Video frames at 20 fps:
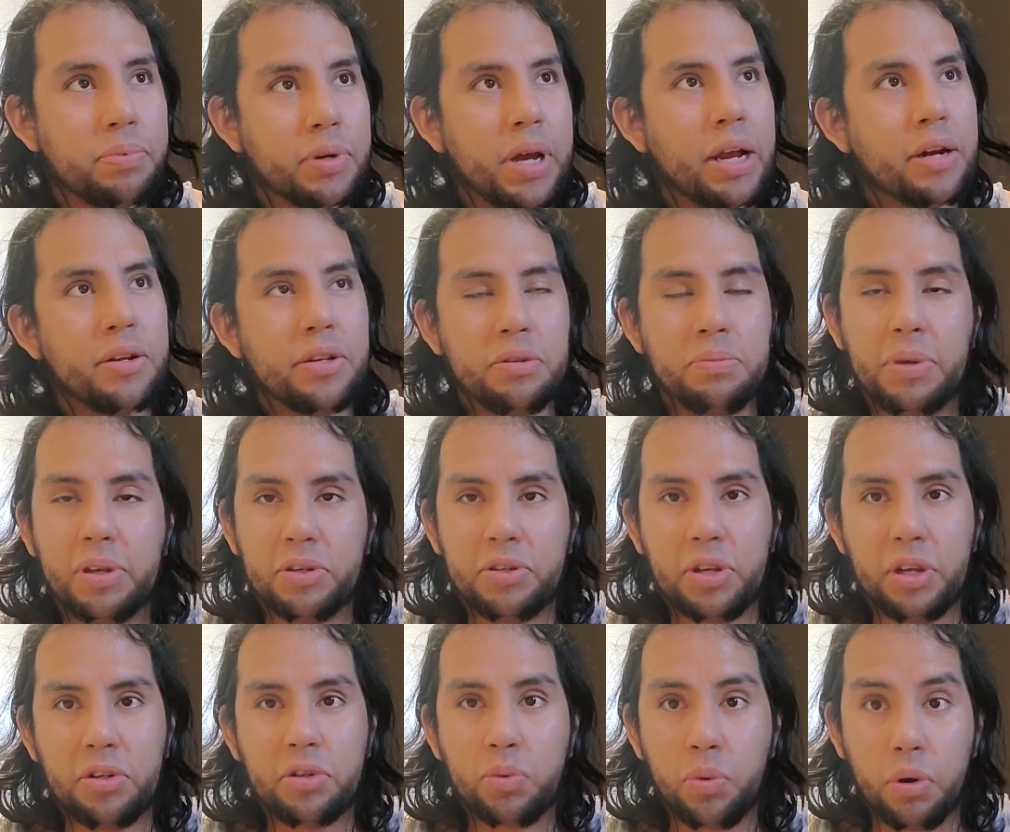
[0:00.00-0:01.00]
kind of doesn't make
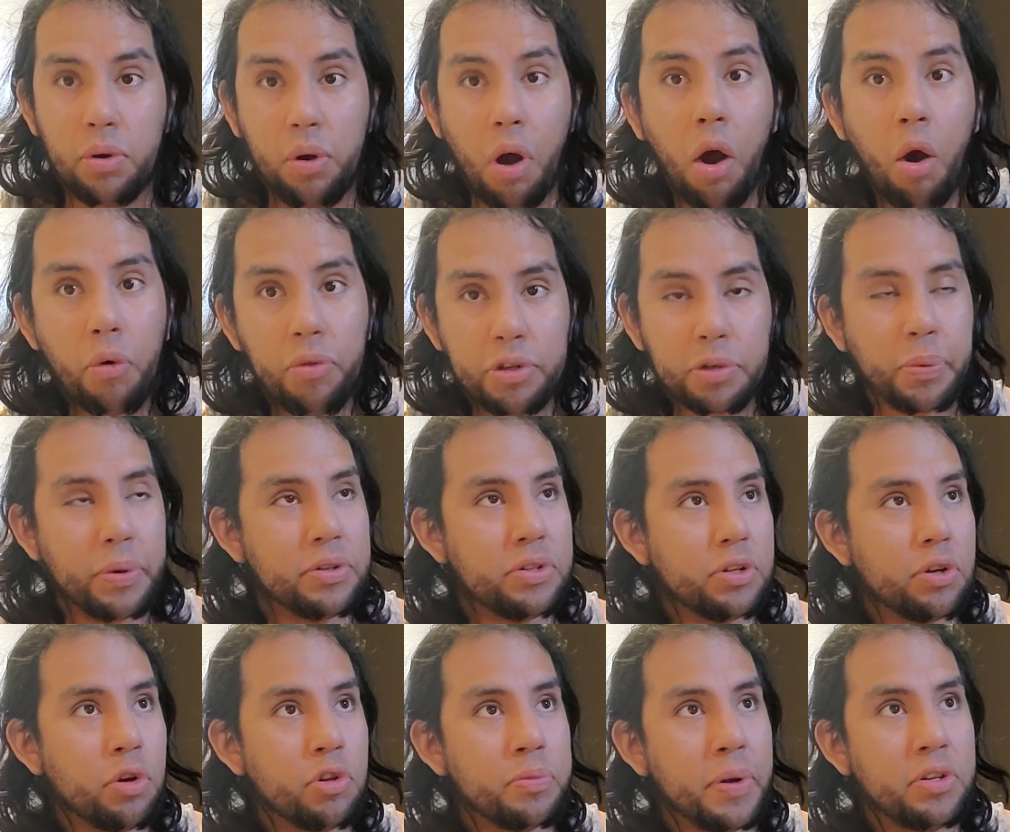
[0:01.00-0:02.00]
sense. Where oh, this place it
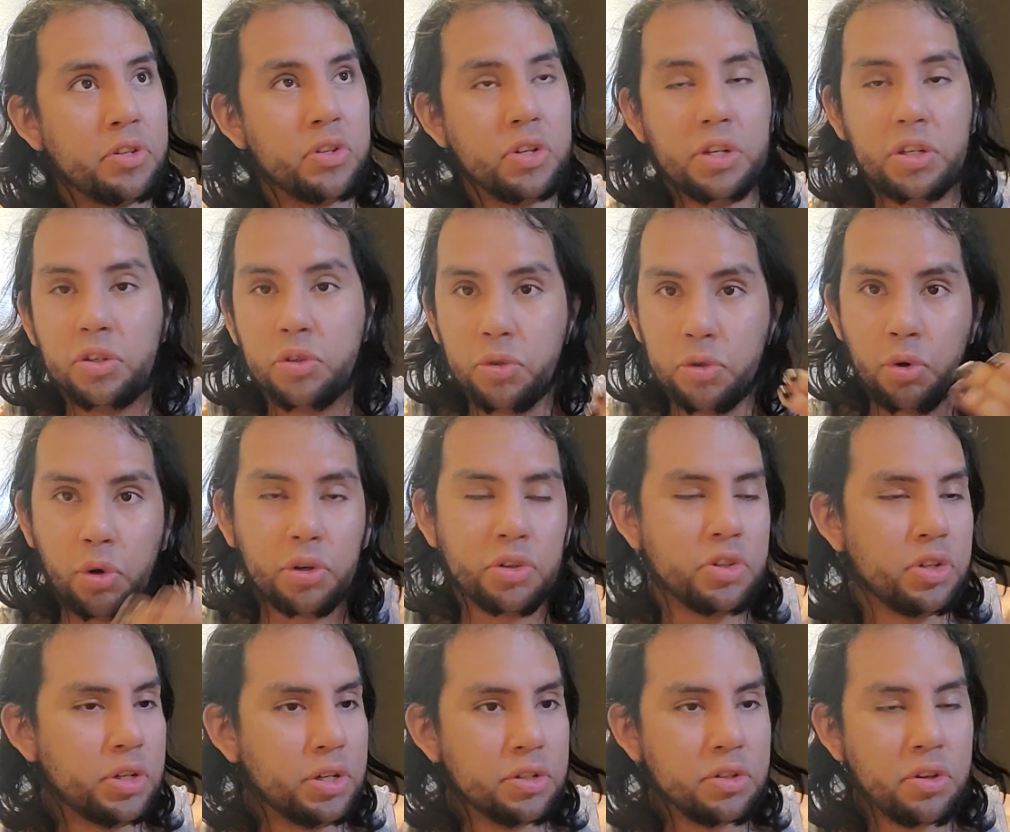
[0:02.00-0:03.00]
goes by city. New York
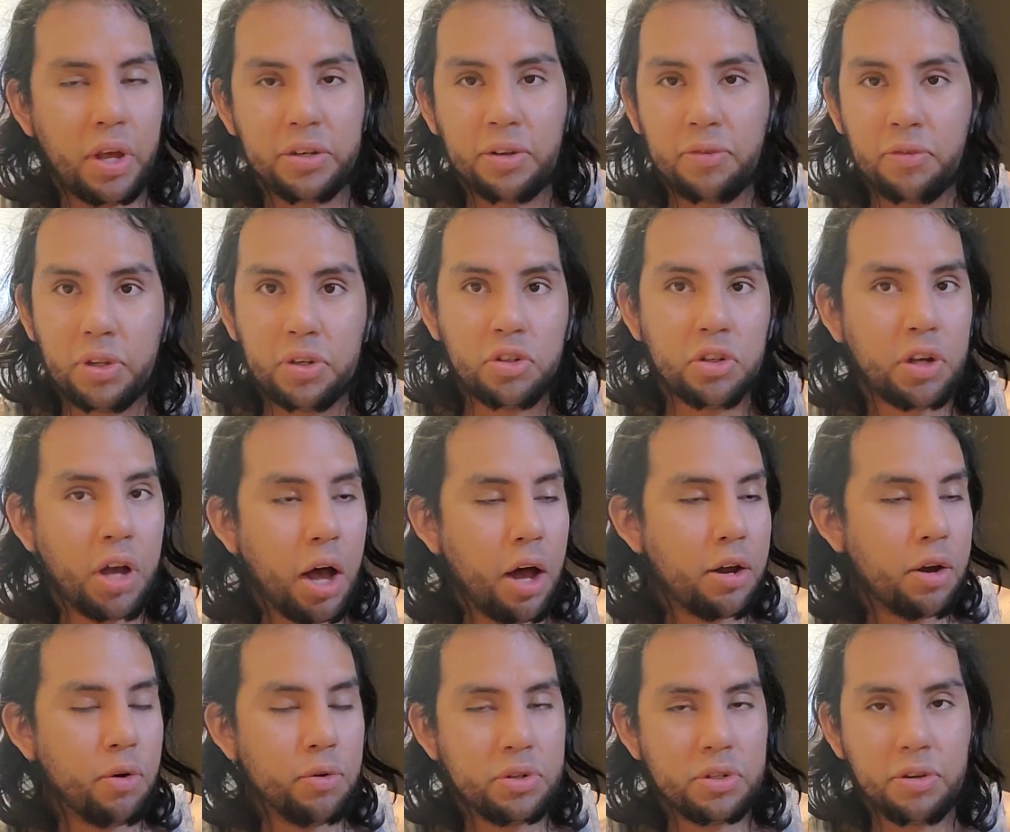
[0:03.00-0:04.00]
City is a lot different than
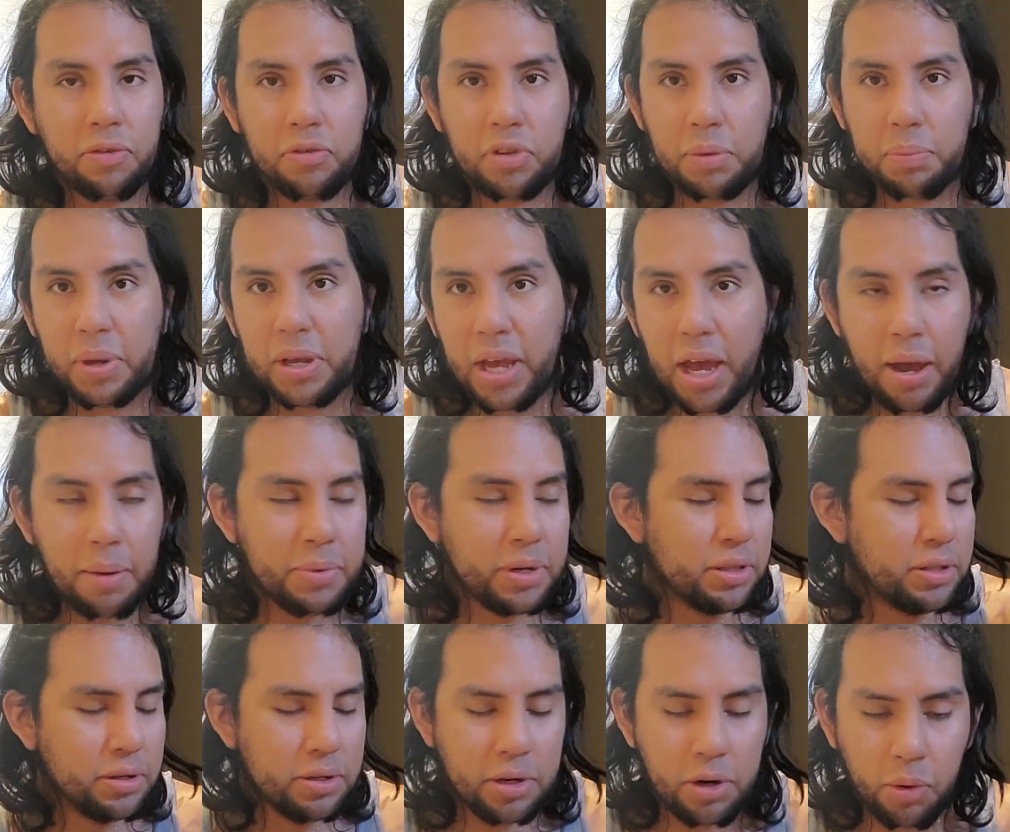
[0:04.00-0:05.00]
Chicago. It's different than Miami.
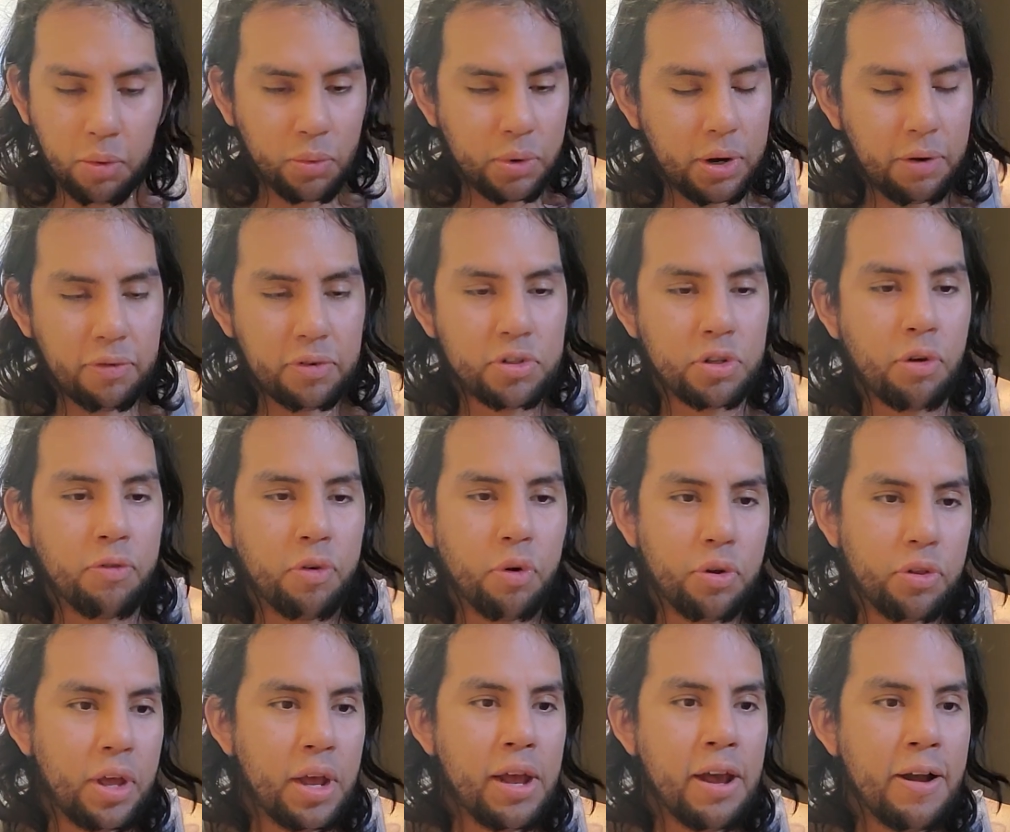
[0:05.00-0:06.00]
Than you know whatever and so
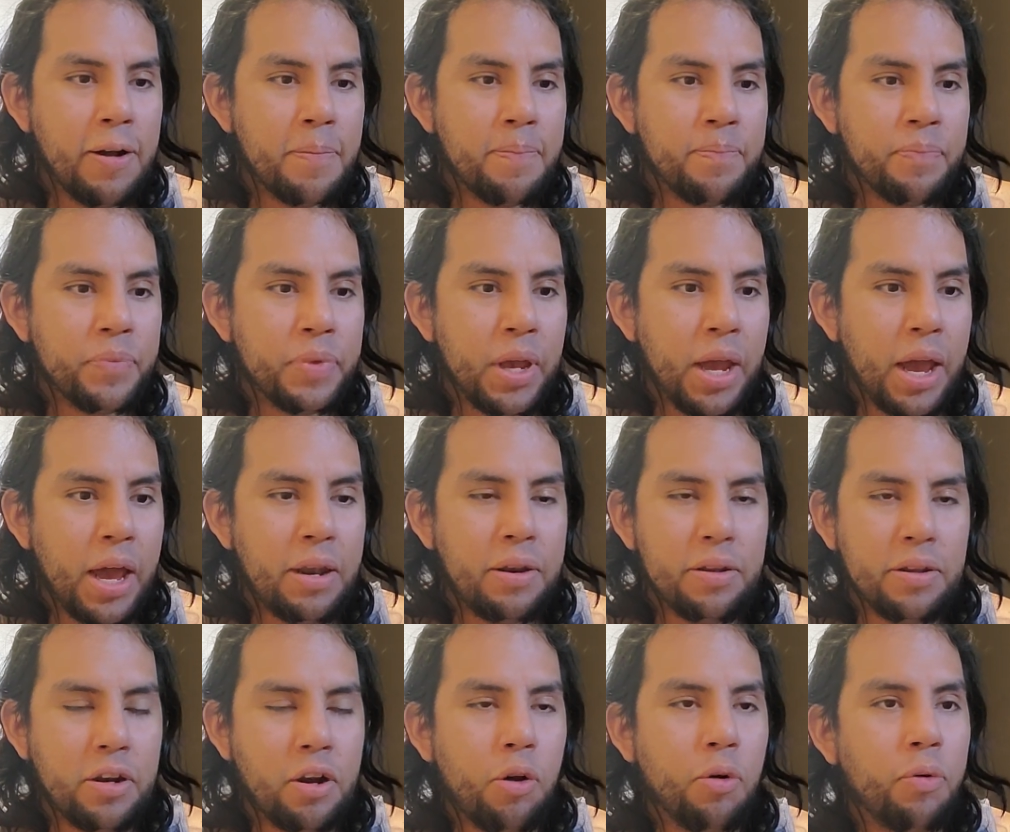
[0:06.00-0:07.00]
forth.
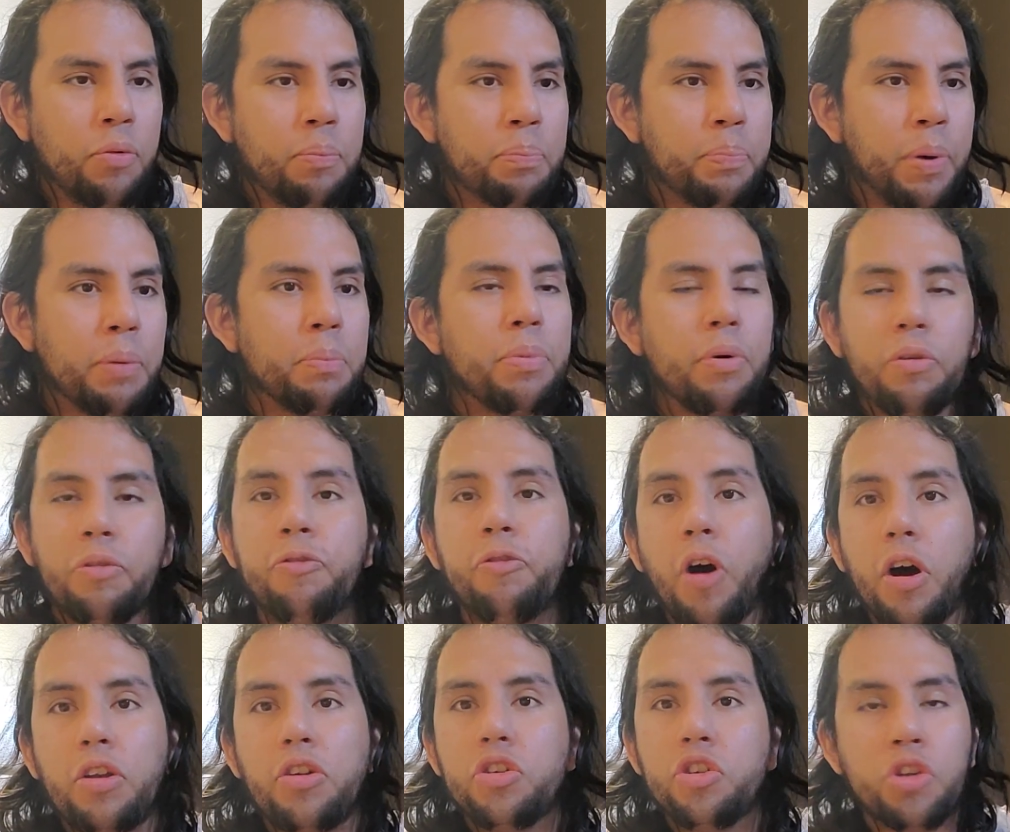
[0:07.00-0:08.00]
And you know Bumble
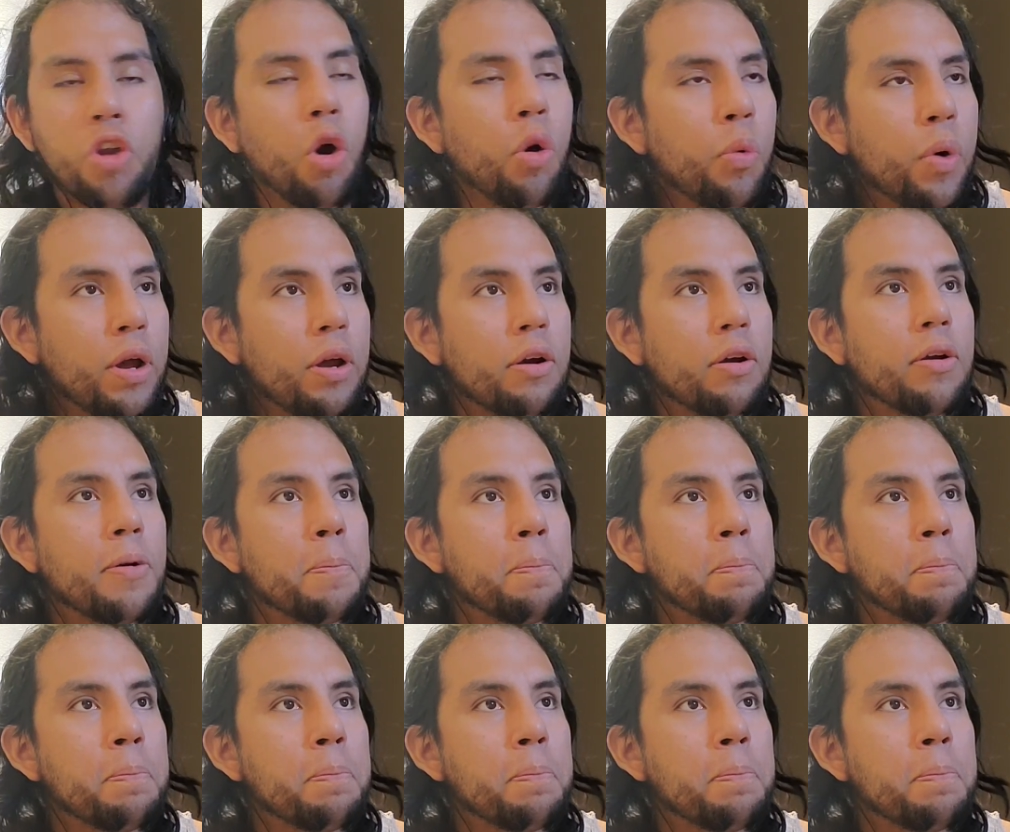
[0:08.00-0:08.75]
Fudge Nowhere